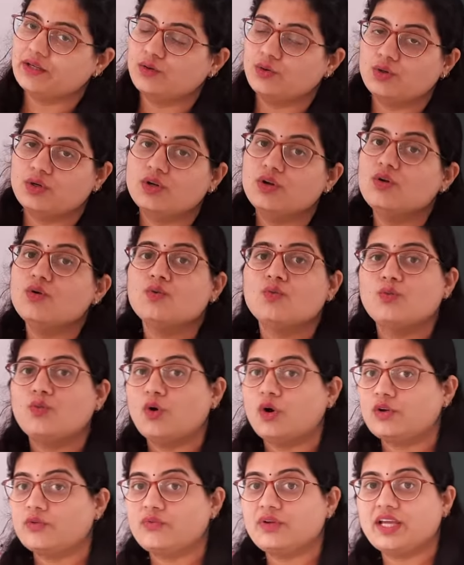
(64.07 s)
good.
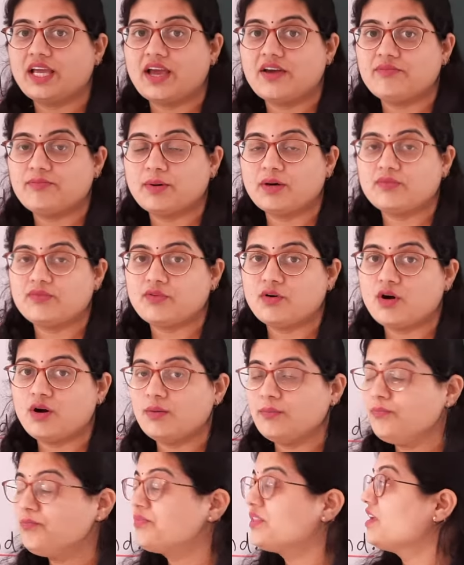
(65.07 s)
What we have
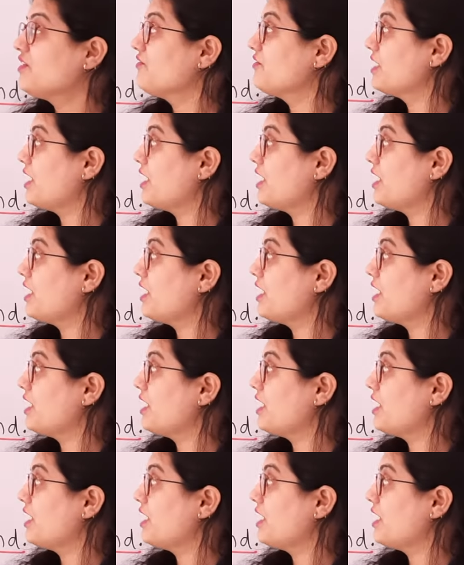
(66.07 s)
performed?